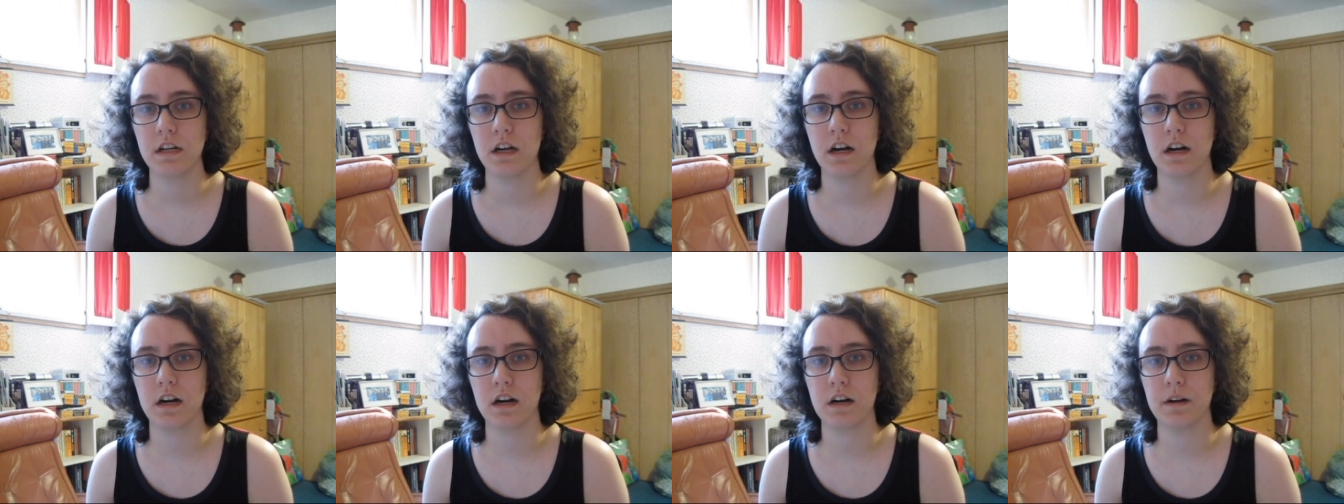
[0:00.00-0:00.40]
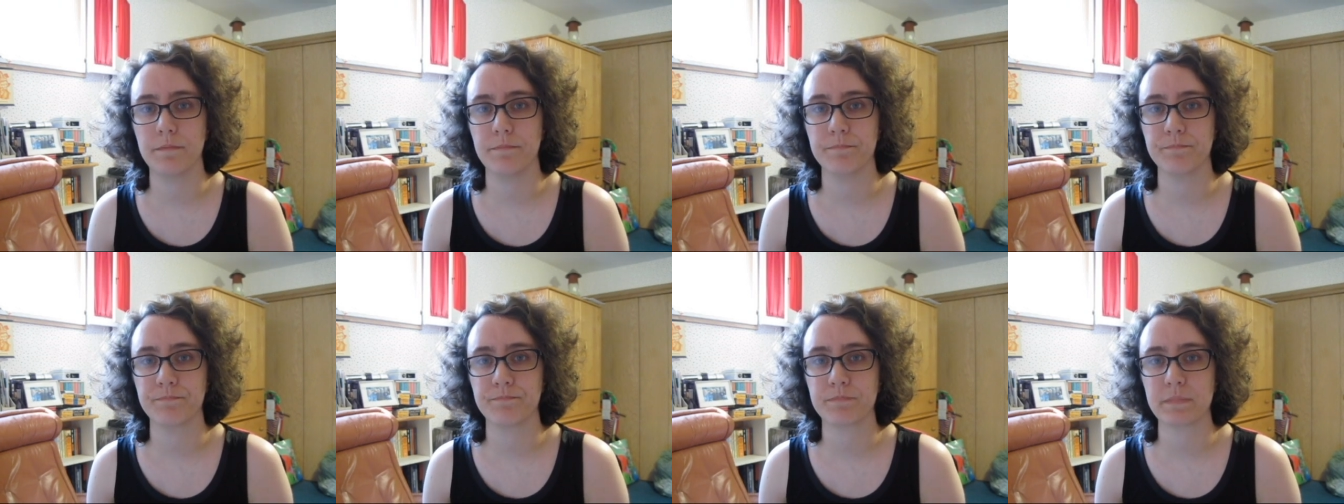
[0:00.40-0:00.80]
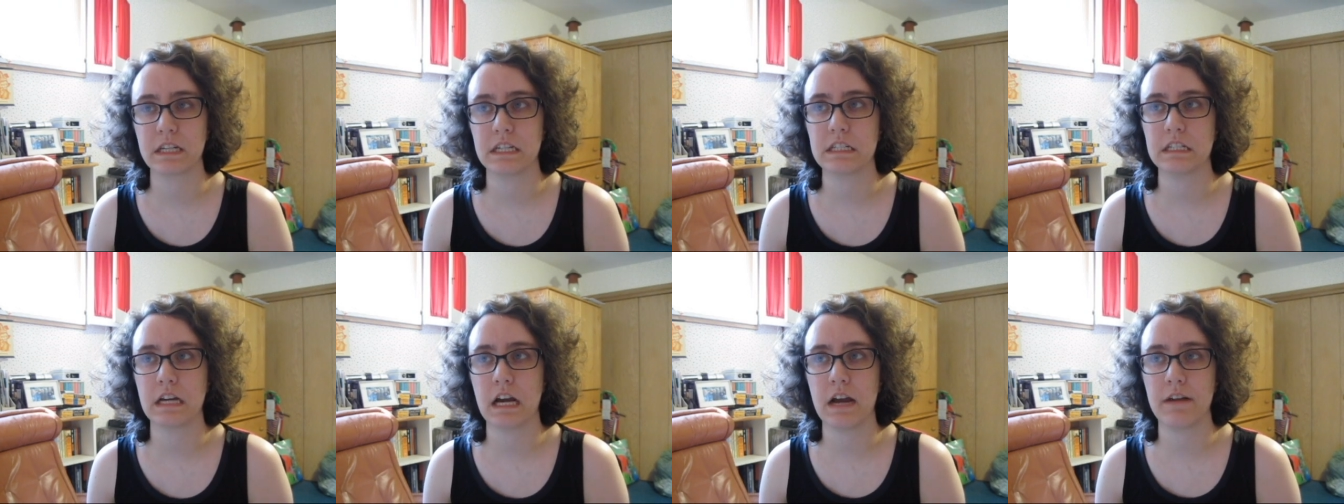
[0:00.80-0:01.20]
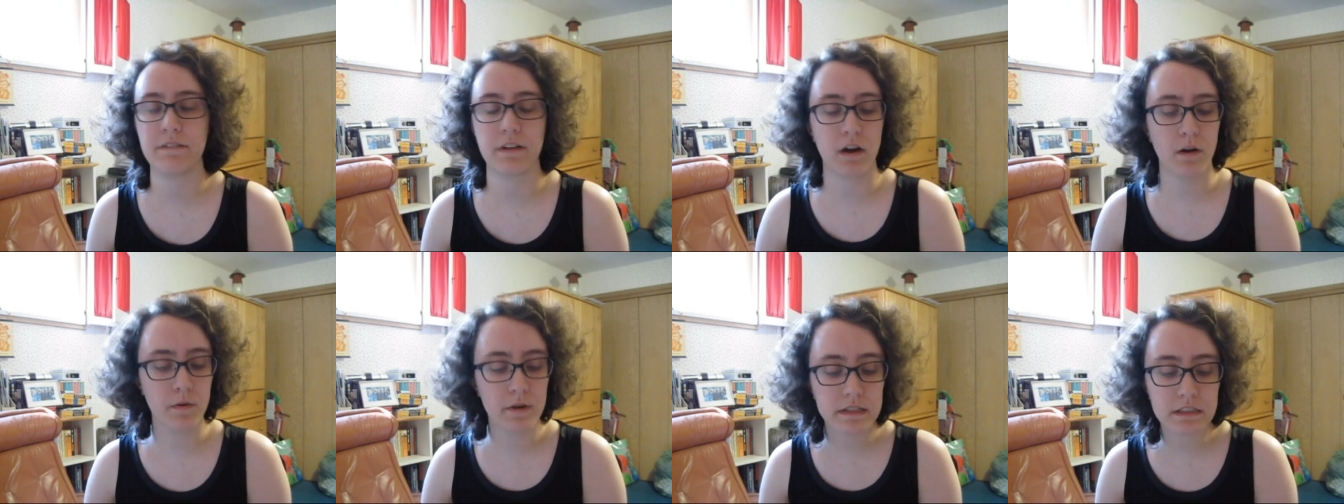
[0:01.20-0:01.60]
Le
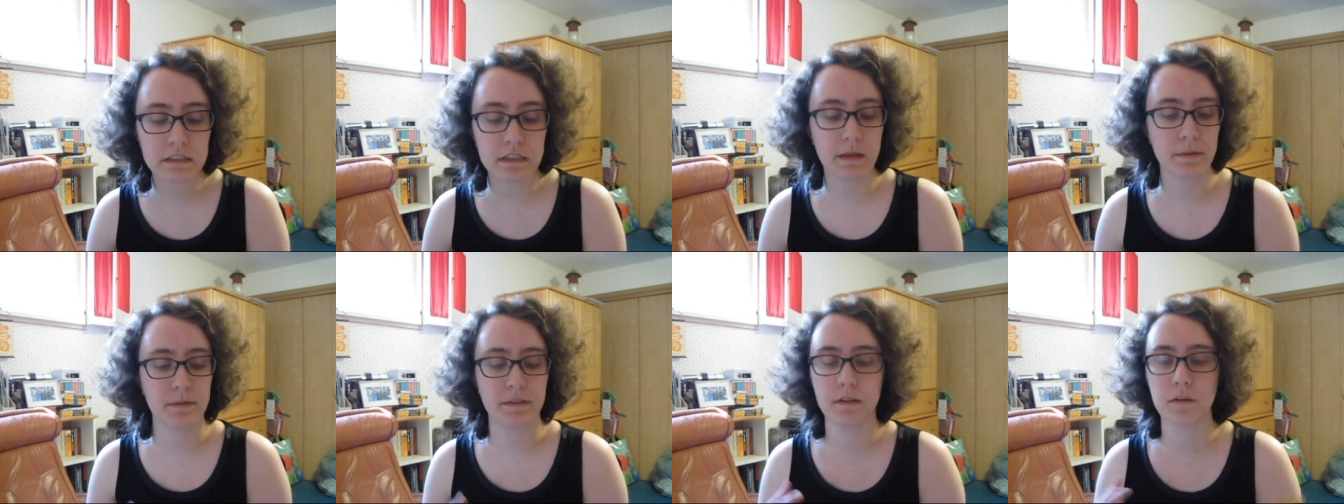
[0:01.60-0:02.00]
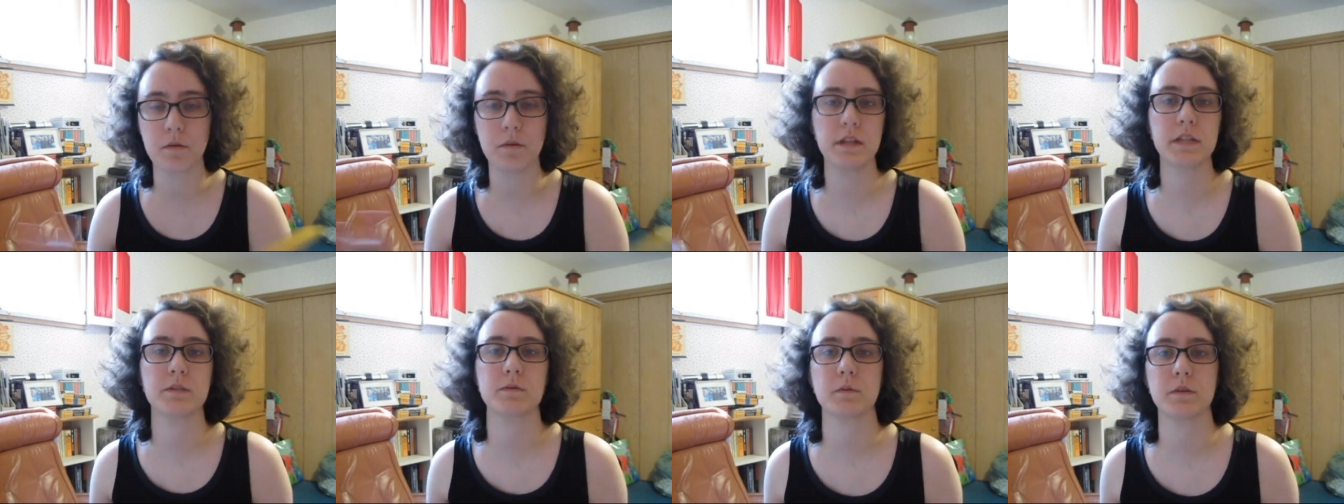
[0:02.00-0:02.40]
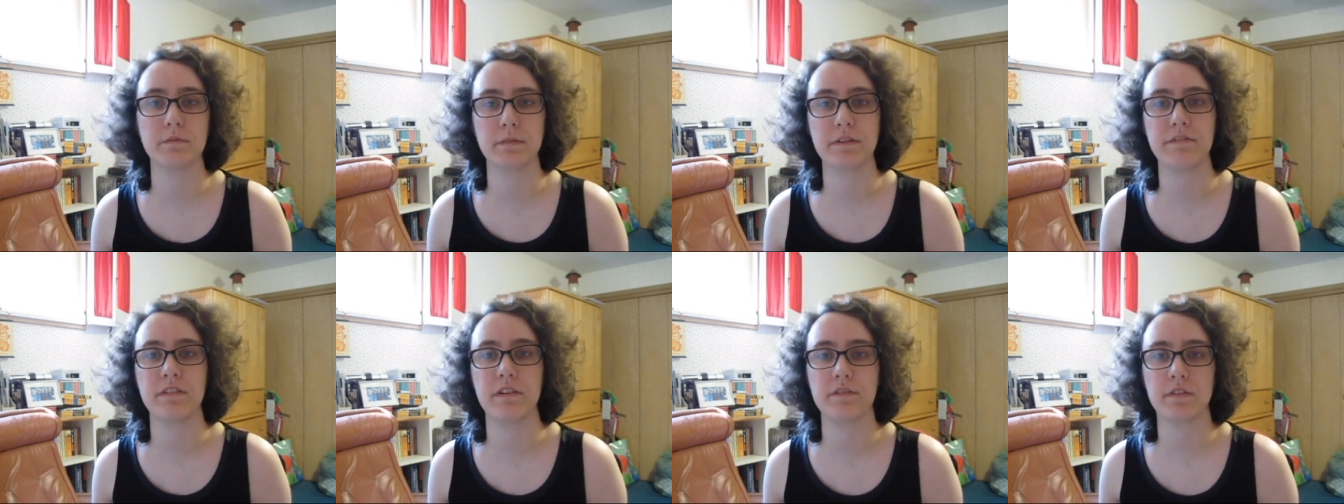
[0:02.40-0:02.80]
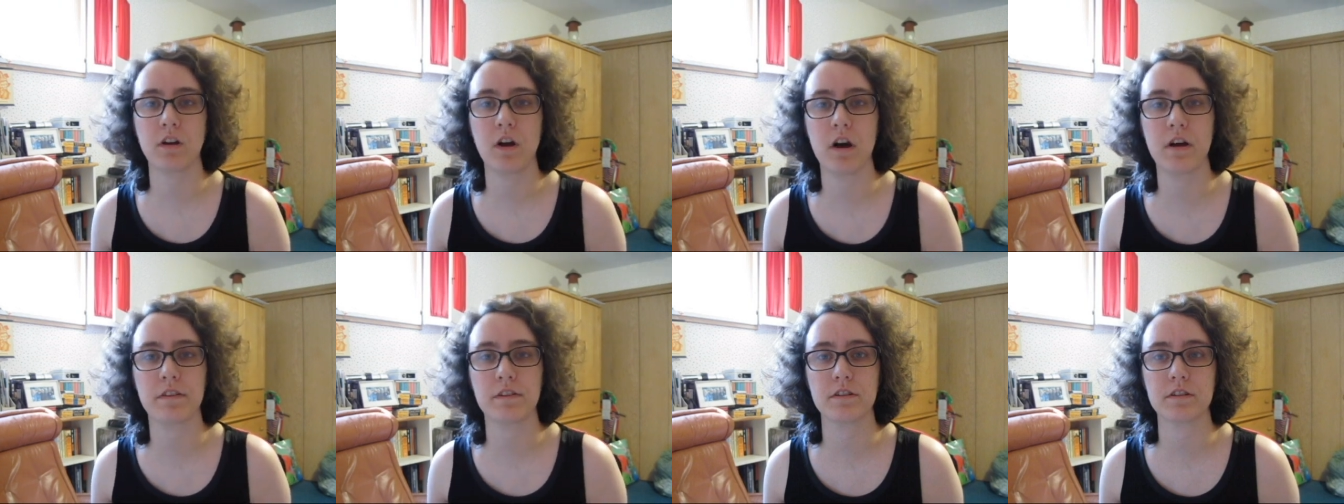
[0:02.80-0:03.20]
Guin is one of my favorite
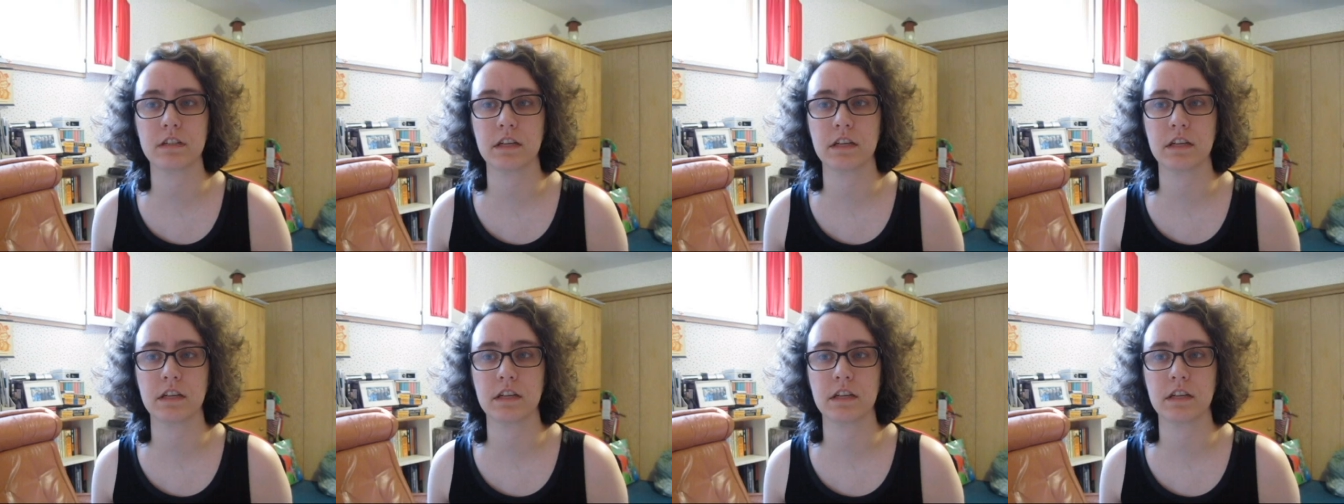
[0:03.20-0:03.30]
authors.